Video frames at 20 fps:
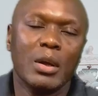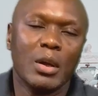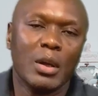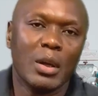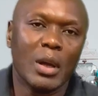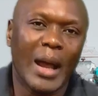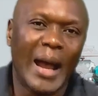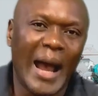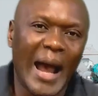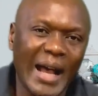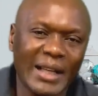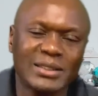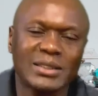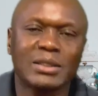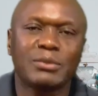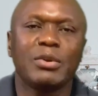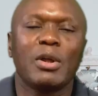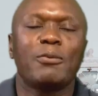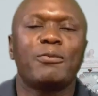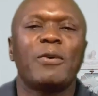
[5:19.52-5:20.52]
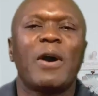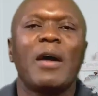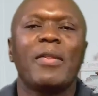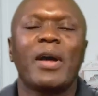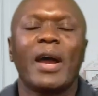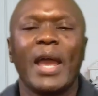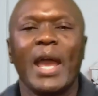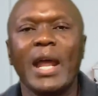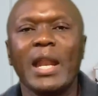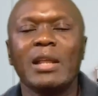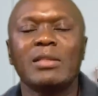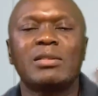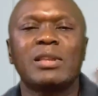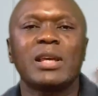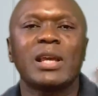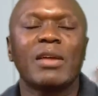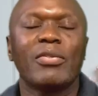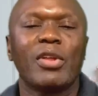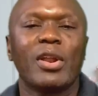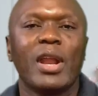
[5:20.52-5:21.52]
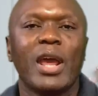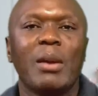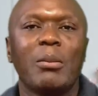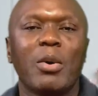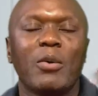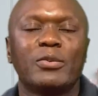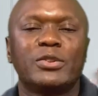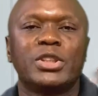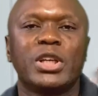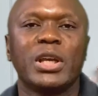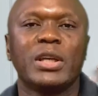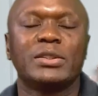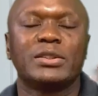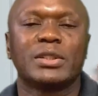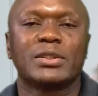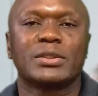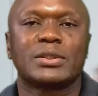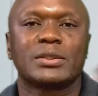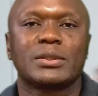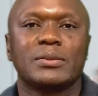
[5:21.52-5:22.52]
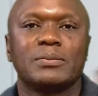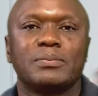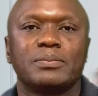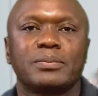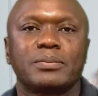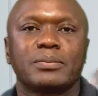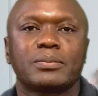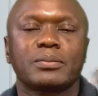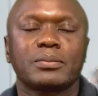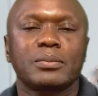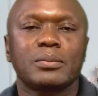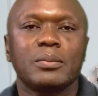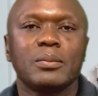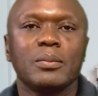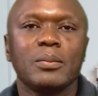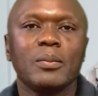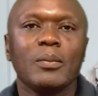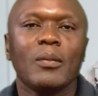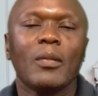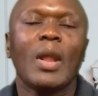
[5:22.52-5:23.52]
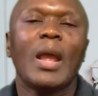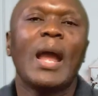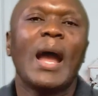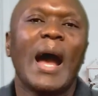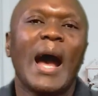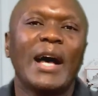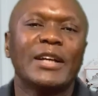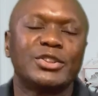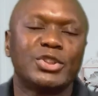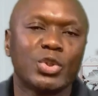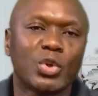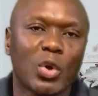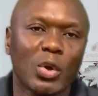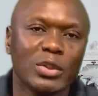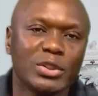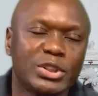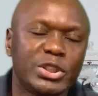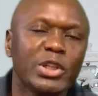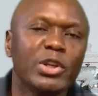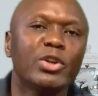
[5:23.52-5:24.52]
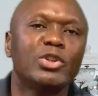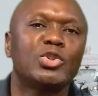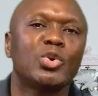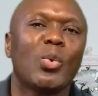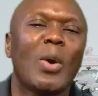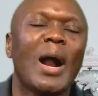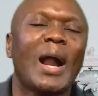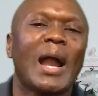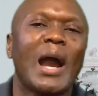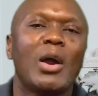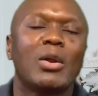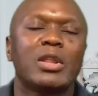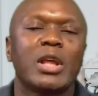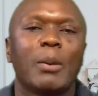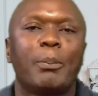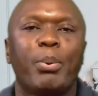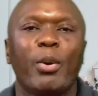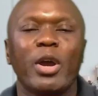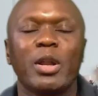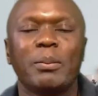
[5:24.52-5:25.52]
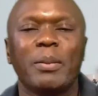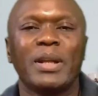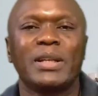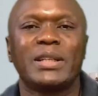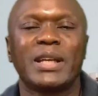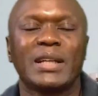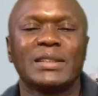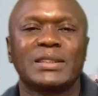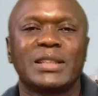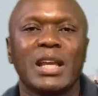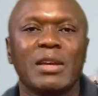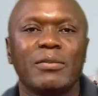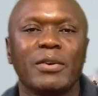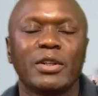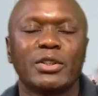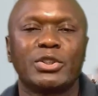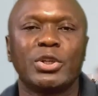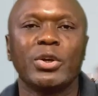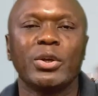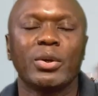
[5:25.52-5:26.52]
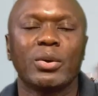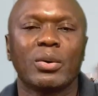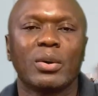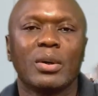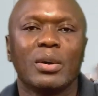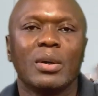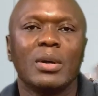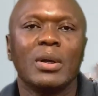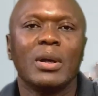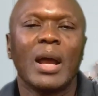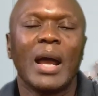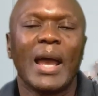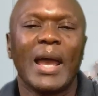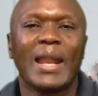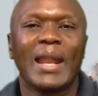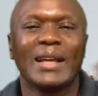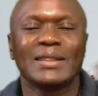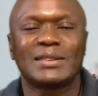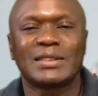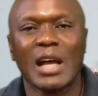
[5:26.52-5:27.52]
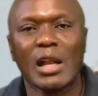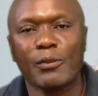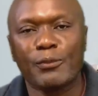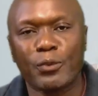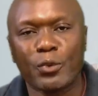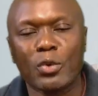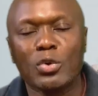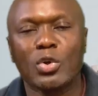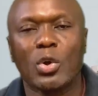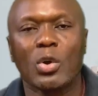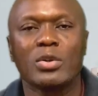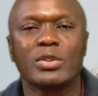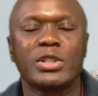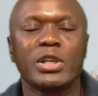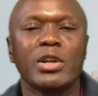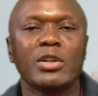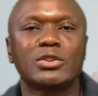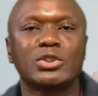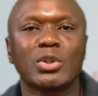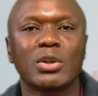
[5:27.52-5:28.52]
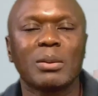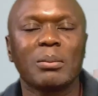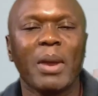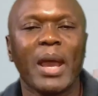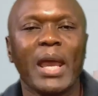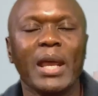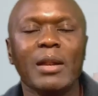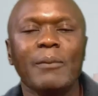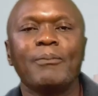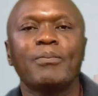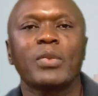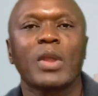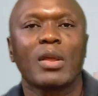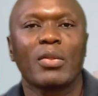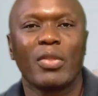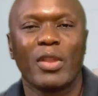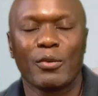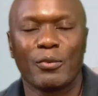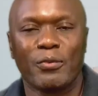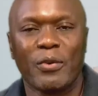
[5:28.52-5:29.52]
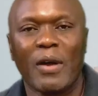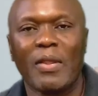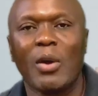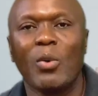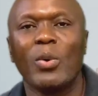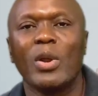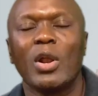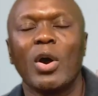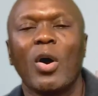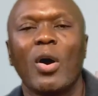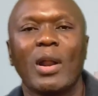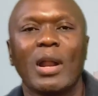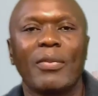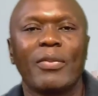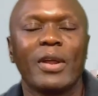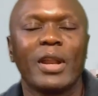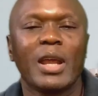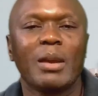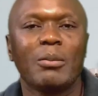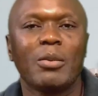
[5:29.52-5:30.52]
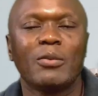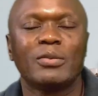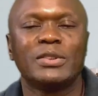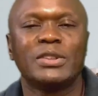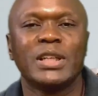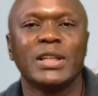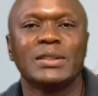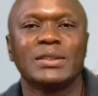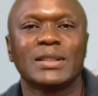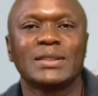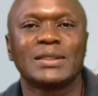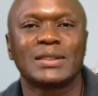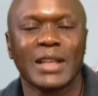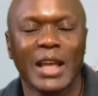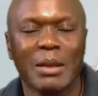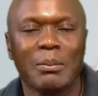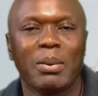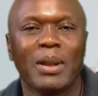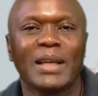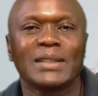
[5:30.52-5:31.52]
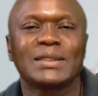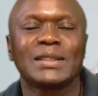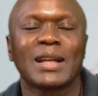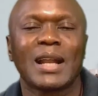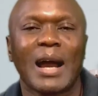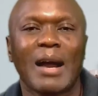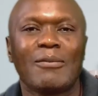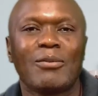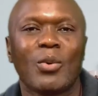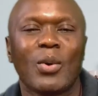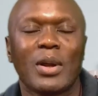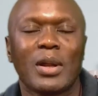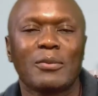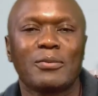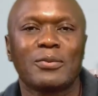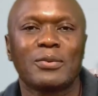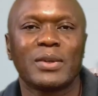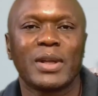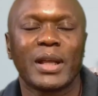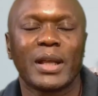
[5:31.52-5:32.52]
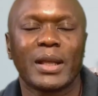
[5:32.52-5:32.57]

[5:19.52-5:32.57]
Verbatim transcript: ask the Father anything in the name of Jesus as you continue to work out the appointment He has given to you. And as that fruit continues to remain, the Father will honor the name of Jesus. Stay blessed and have a wonderful day.